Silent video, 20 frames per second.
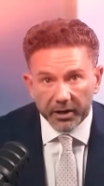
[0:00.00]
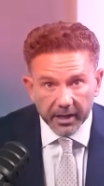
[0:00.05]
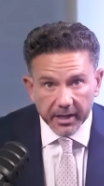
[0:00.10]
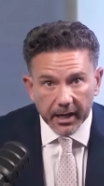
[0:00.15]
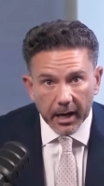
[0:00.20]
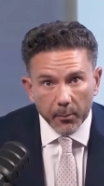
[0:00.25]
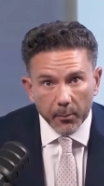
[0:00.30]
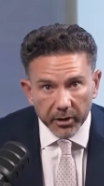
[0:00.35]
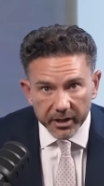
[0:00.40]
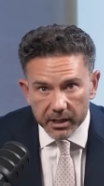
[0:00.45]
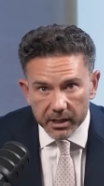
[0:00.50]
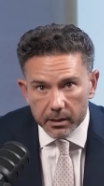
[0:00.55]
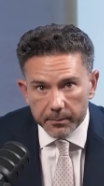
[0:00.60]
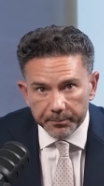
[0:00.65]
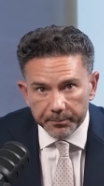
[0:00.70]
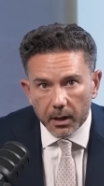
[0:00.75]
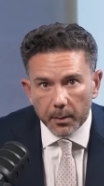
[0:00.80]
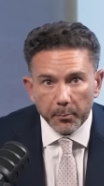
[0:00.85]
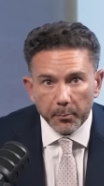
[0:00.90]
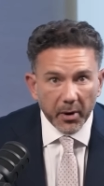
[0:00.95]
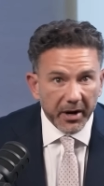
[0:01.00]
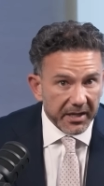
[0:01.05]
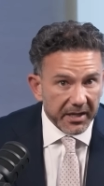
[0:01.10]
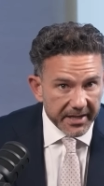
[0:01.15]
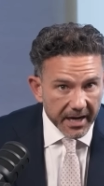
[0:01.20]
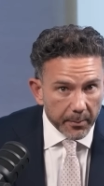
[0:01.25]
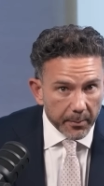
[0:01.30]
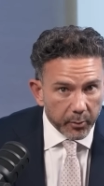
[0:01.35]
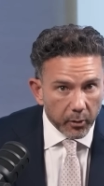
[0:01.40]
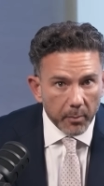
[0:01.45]
can come on here, break it
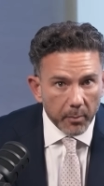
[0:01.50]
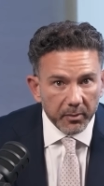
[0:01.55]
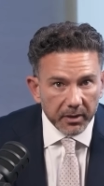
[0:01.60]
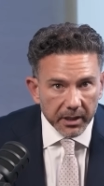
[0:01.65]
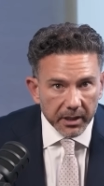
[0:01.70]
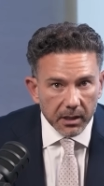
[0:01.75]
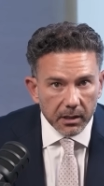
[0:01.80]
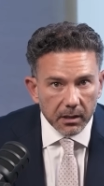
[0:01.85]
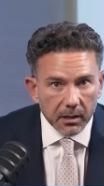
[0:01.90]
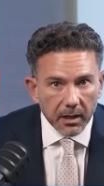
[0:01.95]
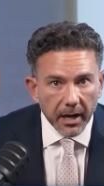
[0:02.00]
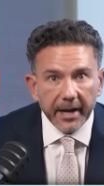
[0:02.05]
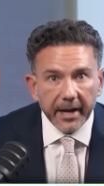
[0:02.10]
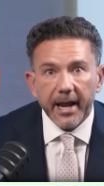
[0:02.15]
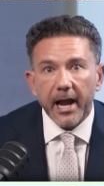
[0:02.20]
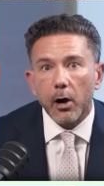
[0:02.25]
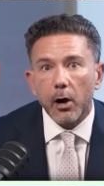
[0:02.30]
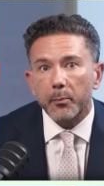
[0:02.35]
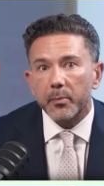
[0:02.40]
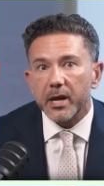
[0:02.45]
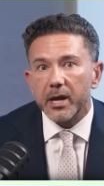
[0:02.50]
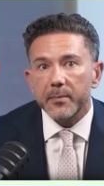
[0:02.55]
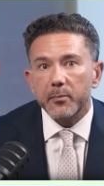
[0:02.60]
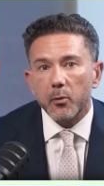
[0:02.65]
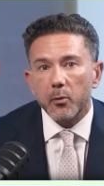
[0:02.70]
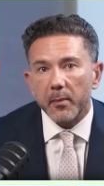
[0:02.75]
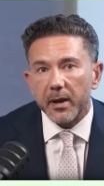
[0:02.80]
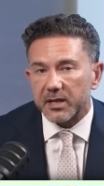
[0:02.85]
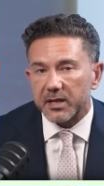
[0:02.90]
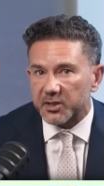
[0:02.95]
down properly, and help people
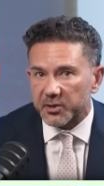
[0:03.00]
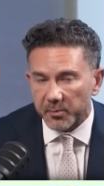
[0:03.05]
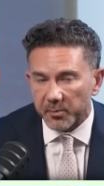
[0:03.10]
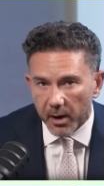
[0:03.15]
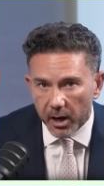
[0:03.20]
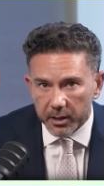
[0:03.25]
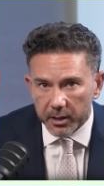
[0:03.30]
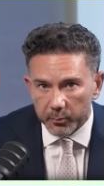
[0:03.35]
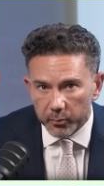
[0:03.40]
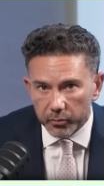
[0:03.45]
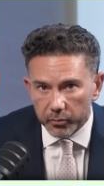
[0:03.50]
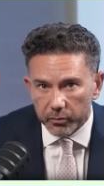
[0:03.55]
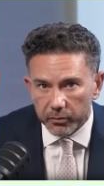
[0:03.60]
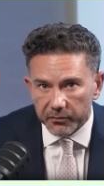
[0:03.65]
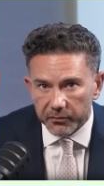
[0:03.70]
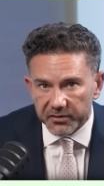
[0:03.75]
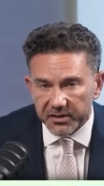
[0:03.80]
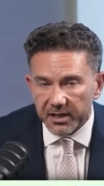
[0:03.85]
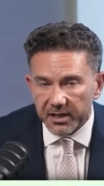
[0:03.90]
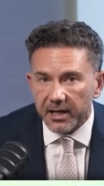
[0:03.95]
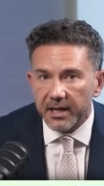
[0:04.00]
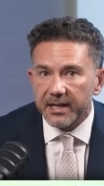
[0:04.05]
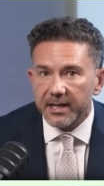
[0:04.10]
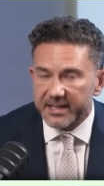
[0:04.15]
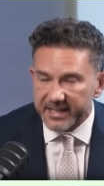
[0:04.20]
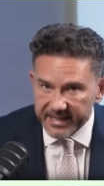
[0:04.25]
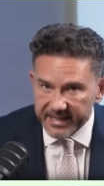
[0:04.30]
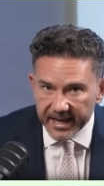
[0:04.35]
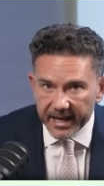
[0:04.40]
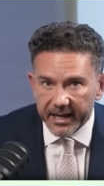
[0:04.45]
make smarter moves to
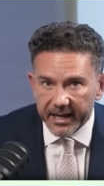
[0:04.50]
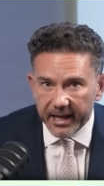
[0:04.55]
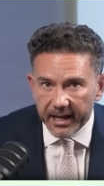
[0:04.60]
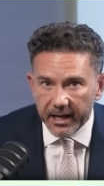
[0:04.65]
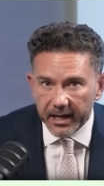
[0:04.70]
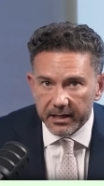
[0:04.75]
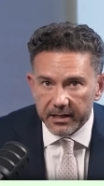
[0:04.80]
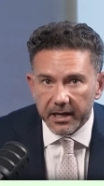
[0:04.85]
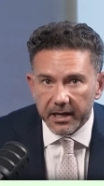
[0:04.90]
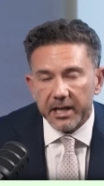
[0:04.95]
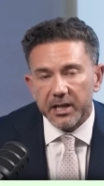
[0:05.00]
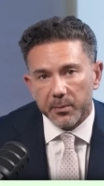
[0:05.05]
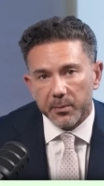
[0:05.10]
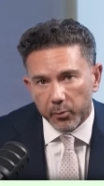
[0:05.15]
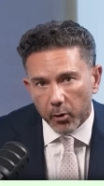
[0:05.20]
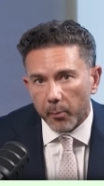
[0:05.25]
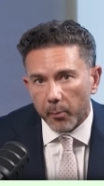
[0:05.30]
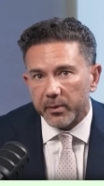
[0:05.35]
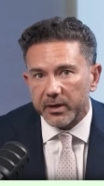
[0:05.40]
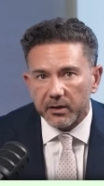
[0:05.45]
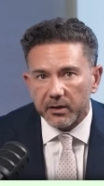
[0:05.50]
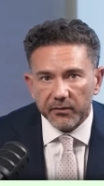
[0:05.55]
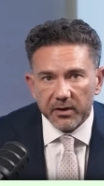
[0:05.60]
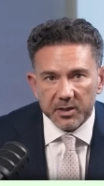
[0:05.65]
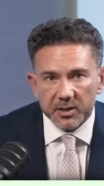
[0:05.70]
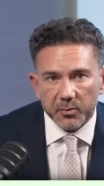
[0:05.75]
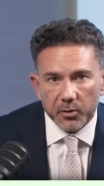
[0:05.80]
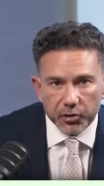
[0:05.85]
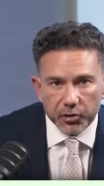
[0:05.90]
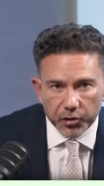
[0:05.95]
get ahead in your property
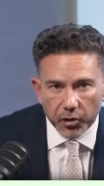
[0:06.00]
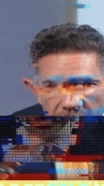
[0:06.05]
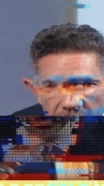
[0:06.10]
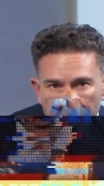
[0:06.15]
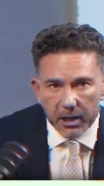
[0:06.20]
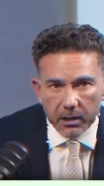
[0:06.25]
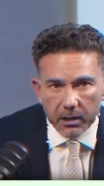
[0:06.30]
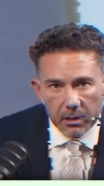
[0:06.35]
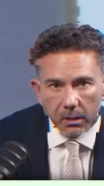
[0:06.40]
investment journey.